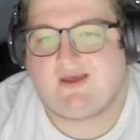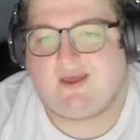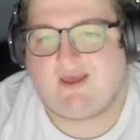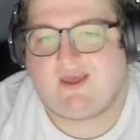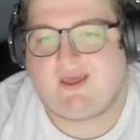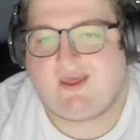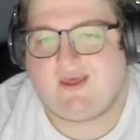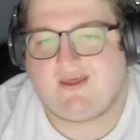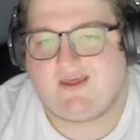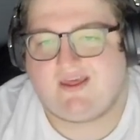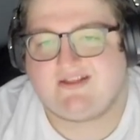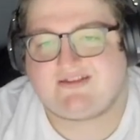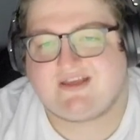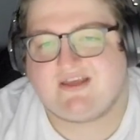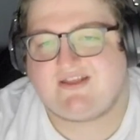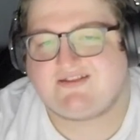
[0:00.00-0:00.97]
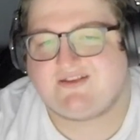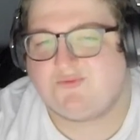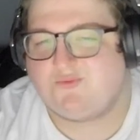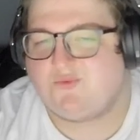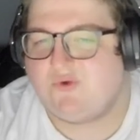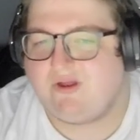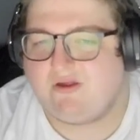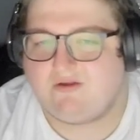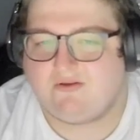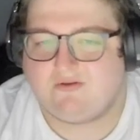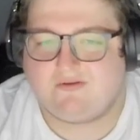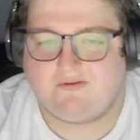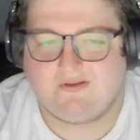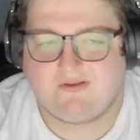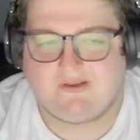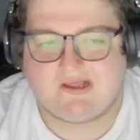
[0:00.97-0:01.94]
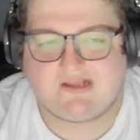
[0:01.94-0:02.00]
It's a weird
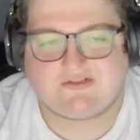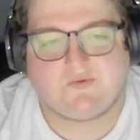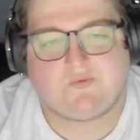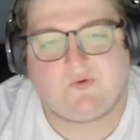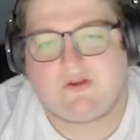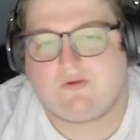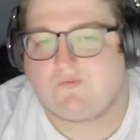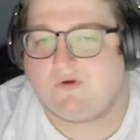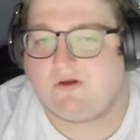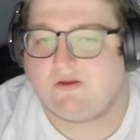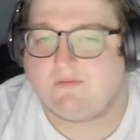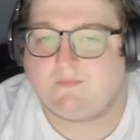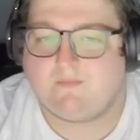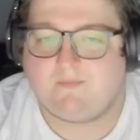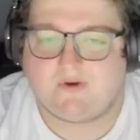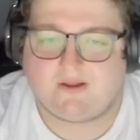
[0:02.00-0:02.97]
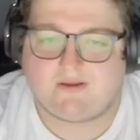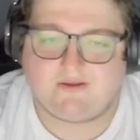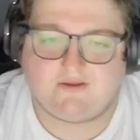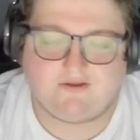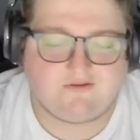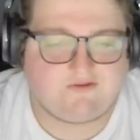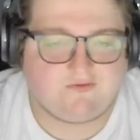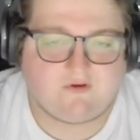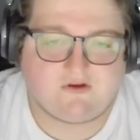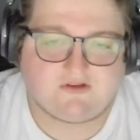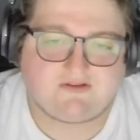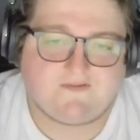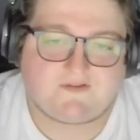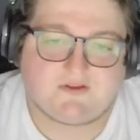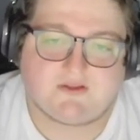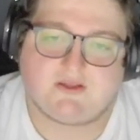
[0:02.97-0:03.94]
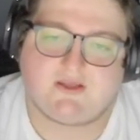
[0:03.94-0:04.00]
one, but you do also
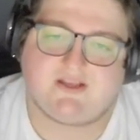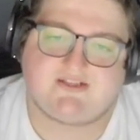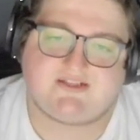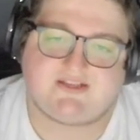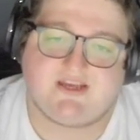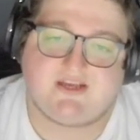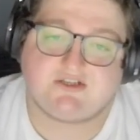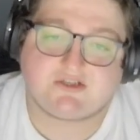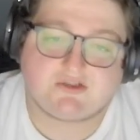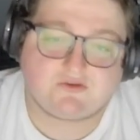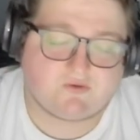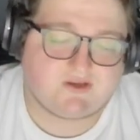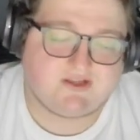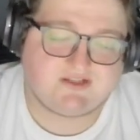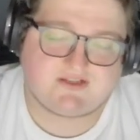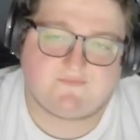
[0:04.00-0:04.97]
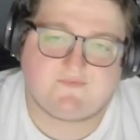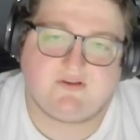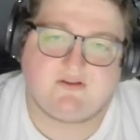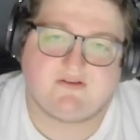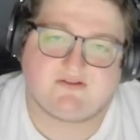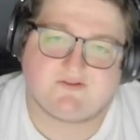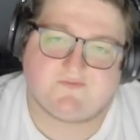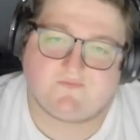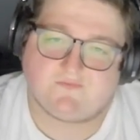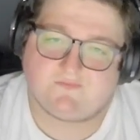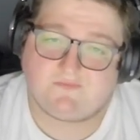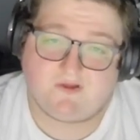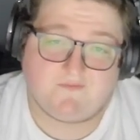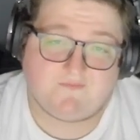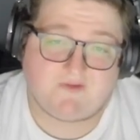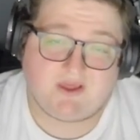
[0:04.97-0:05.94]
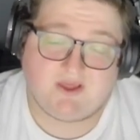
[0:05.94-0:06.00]
have to look at his age. 27 years
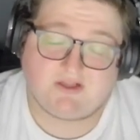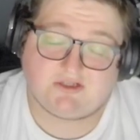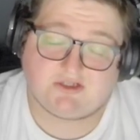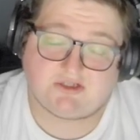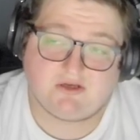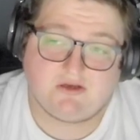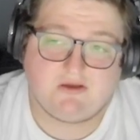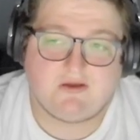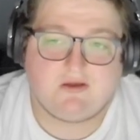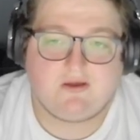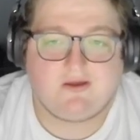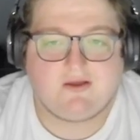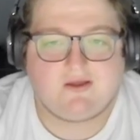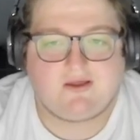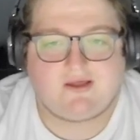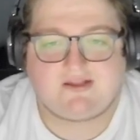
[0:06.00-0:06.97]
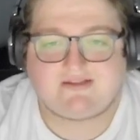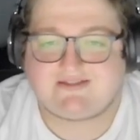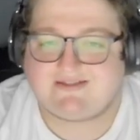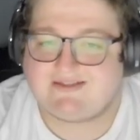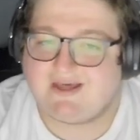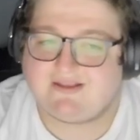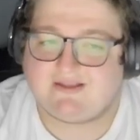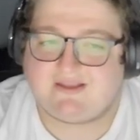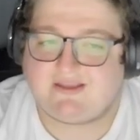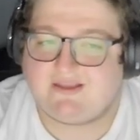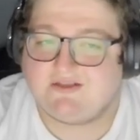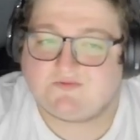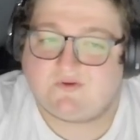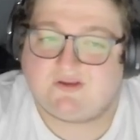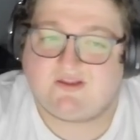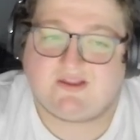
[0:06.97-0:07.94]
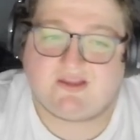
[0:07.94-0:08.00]
of age. It's not like he's
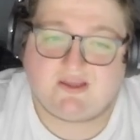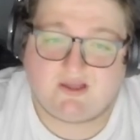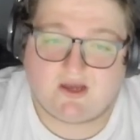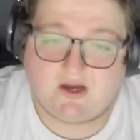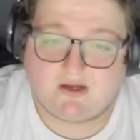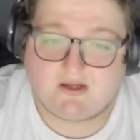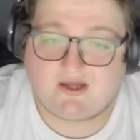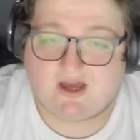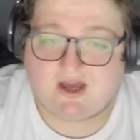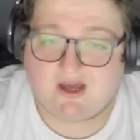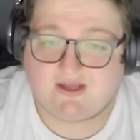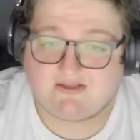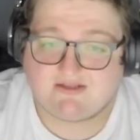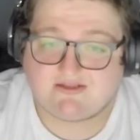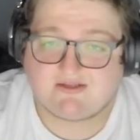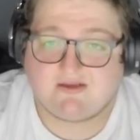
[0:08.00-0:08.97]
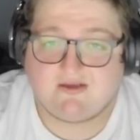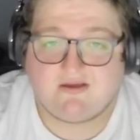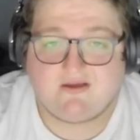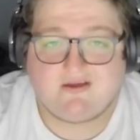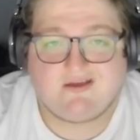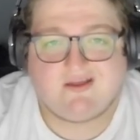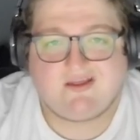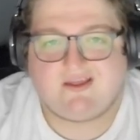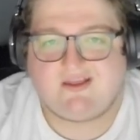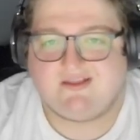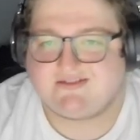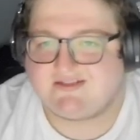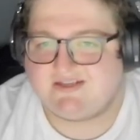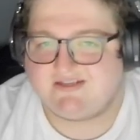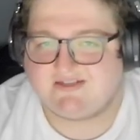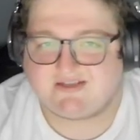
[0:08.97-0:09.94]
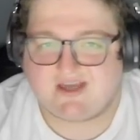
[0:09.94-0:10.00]
one of the young guys.
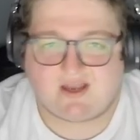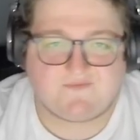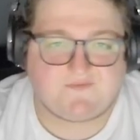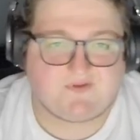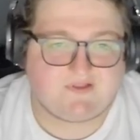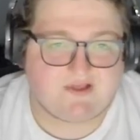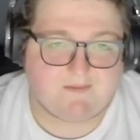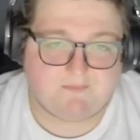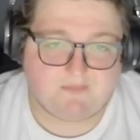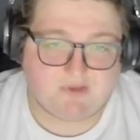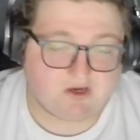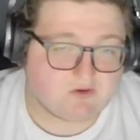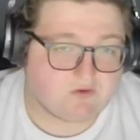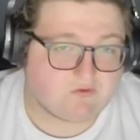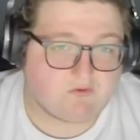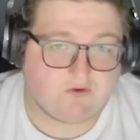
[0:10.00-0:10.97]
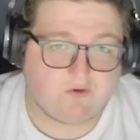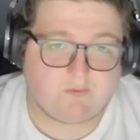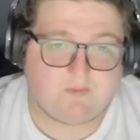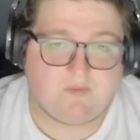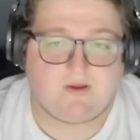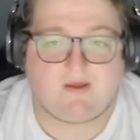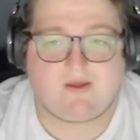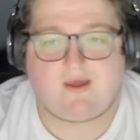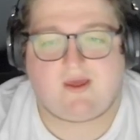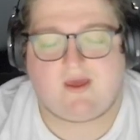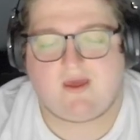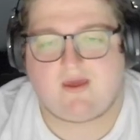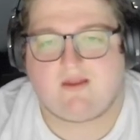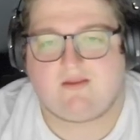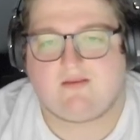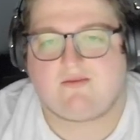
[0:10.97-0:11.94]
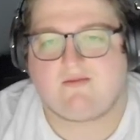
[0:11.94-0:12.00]
He's kind of in that middle group.
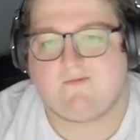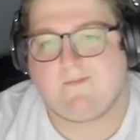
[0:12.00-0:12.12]
And